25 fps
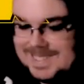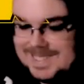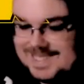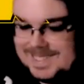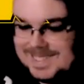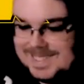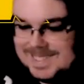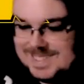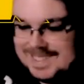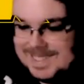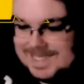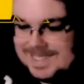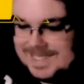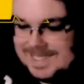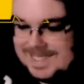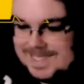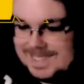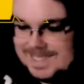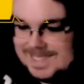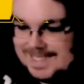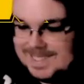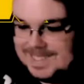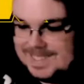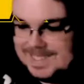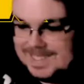pacemaker.
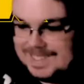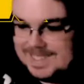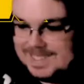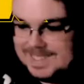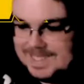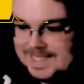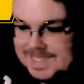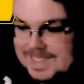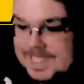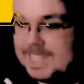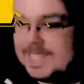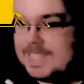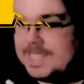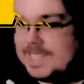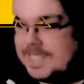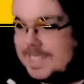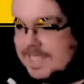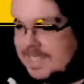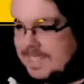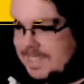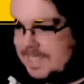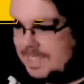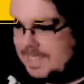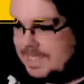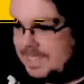Yes. And his
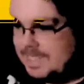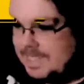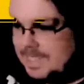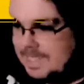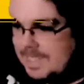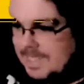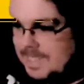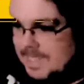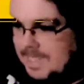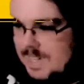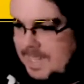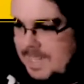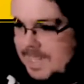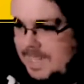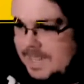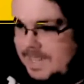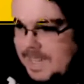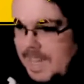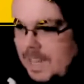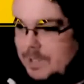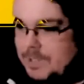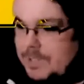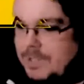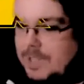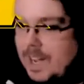heart. That
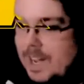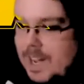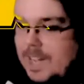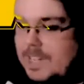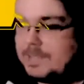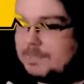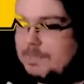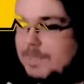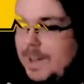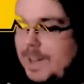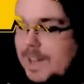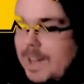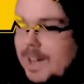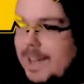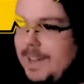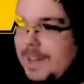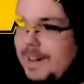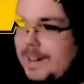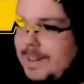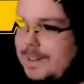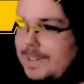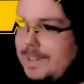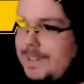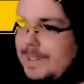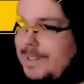was caused by, by
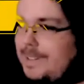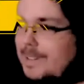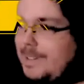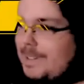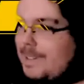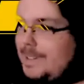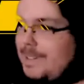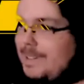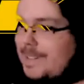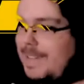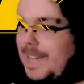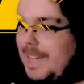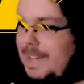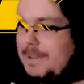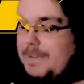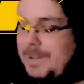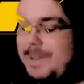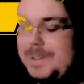Damien. Damien.